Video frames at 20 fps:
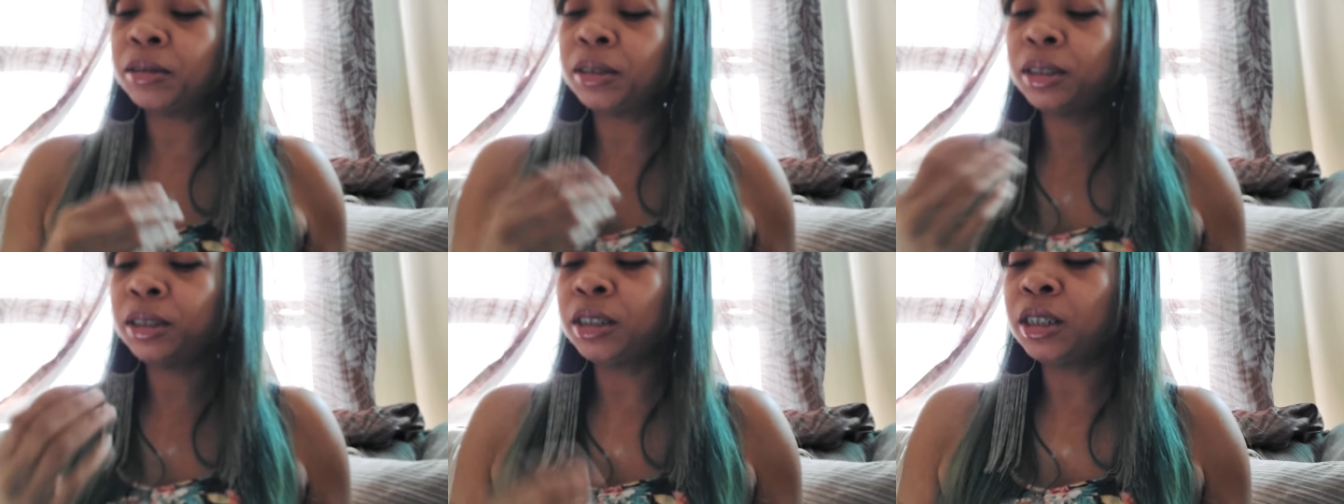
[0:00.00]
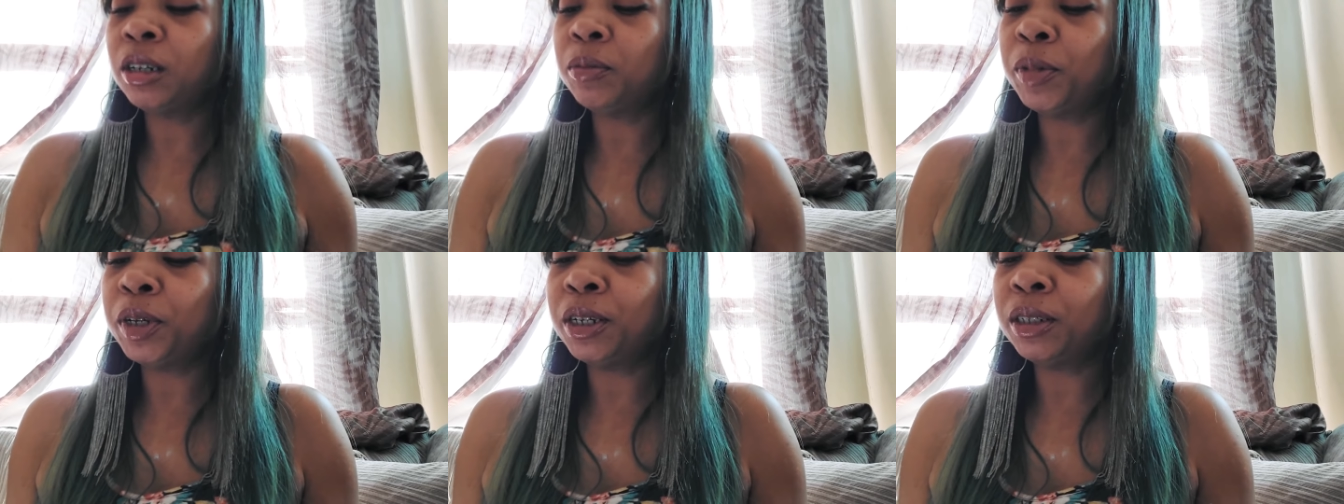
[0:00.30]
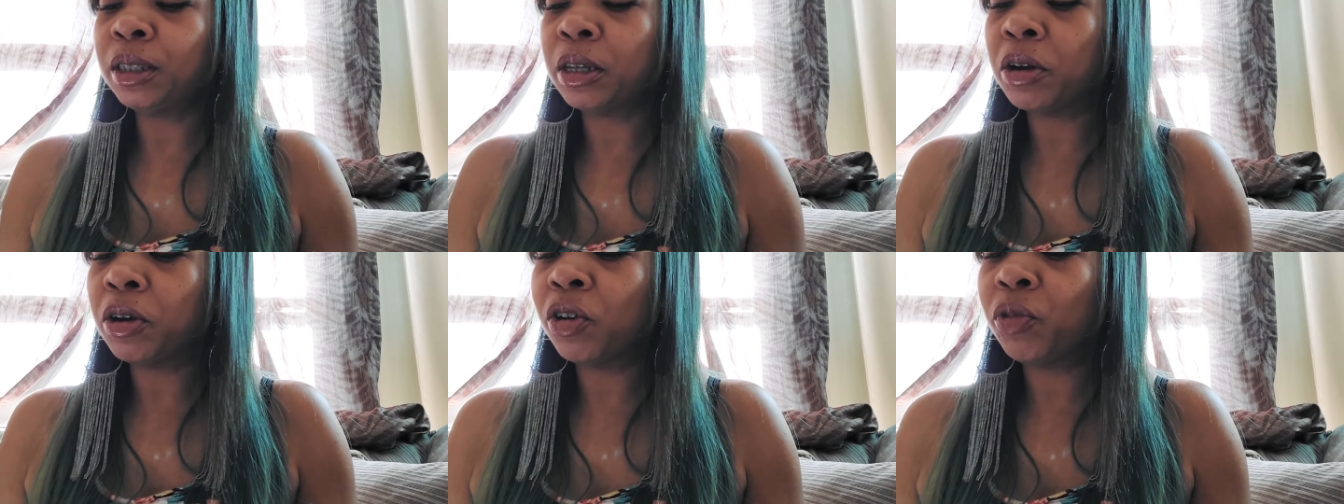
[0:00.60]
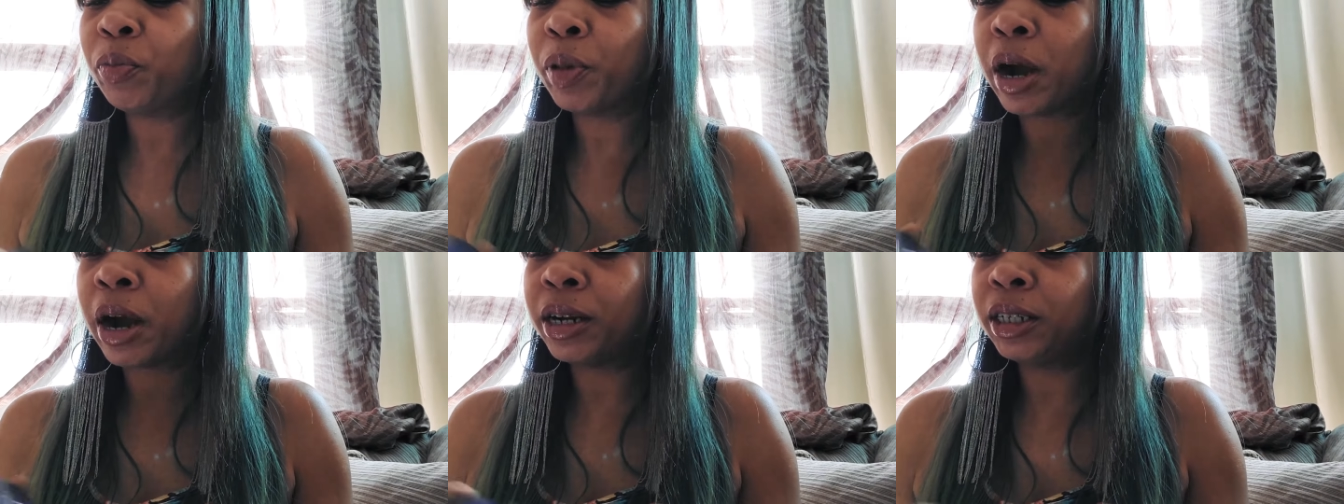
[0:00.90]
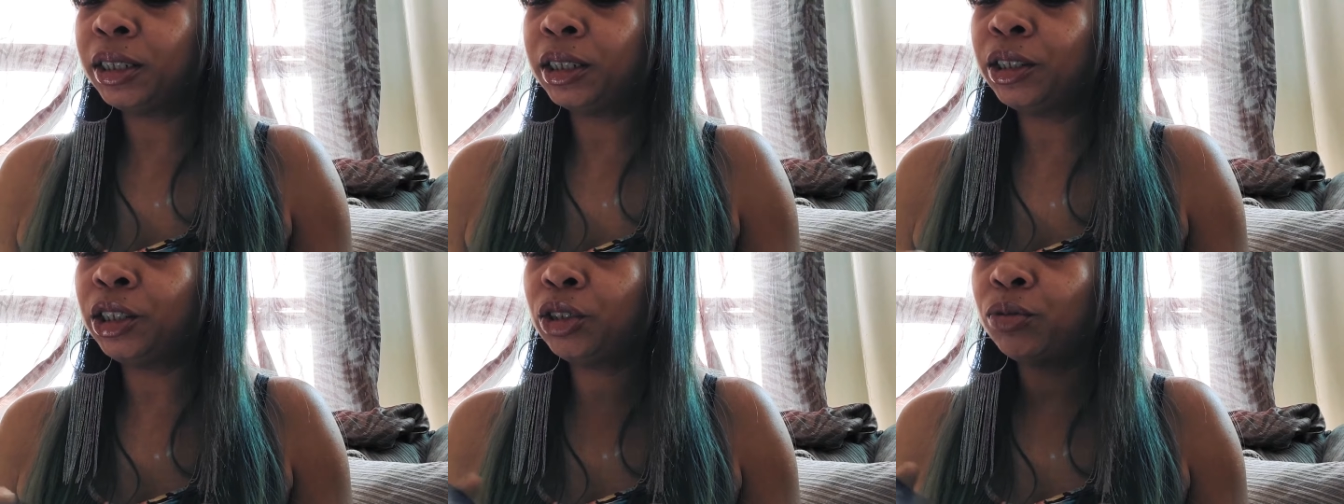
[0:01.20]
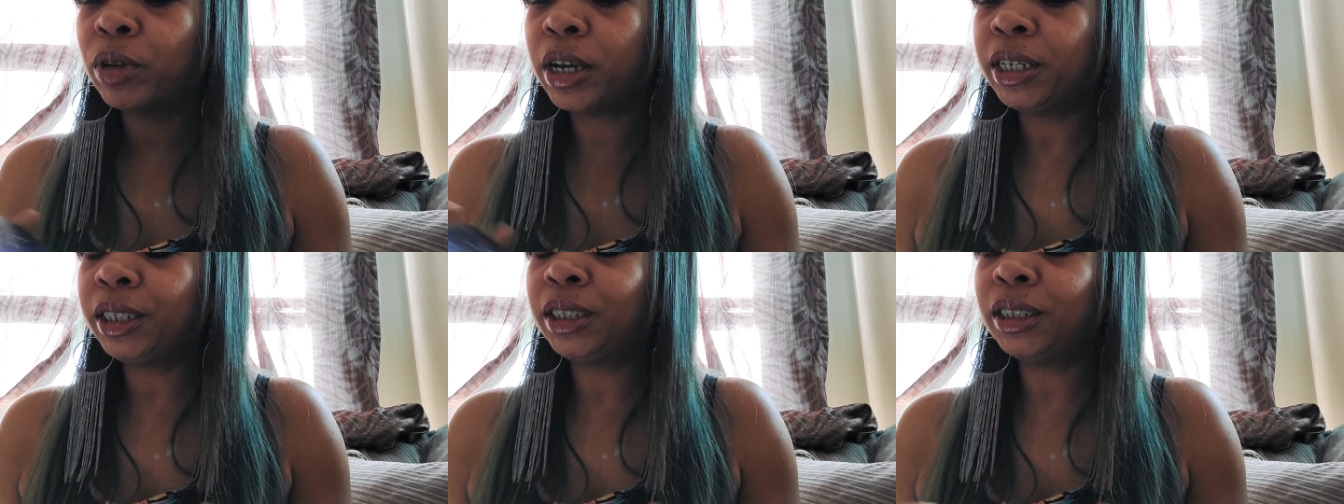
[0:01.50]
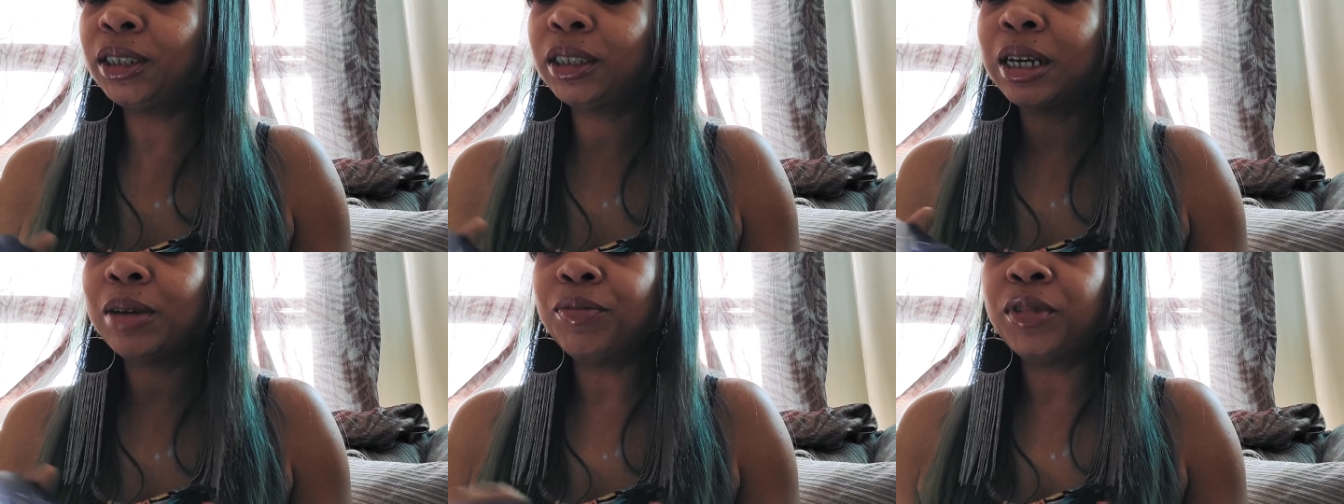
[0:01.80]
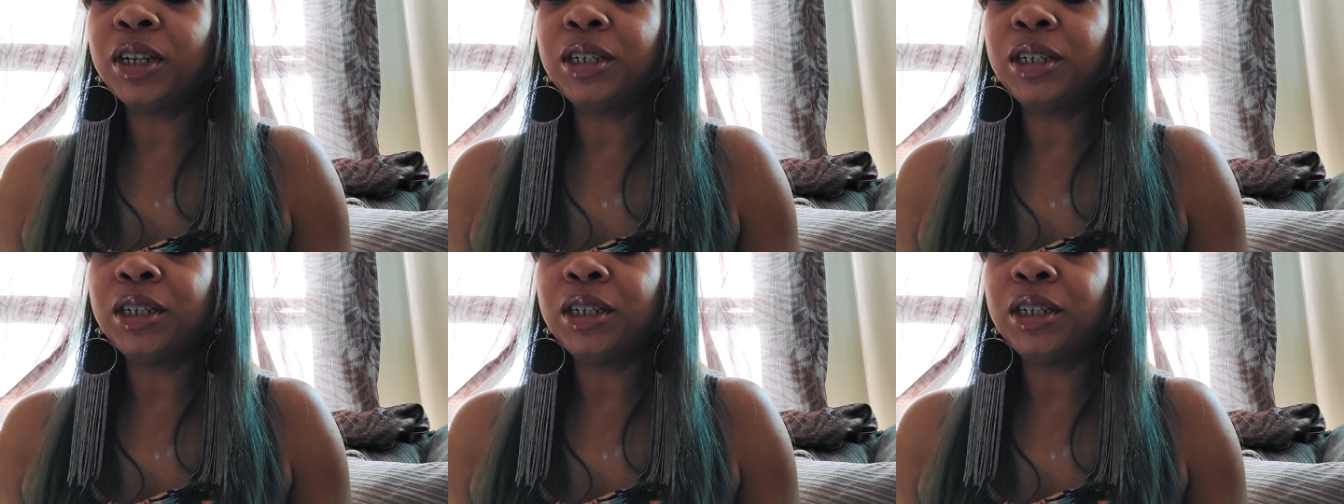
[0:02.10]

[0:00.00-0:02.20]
This could have been a third party situation, something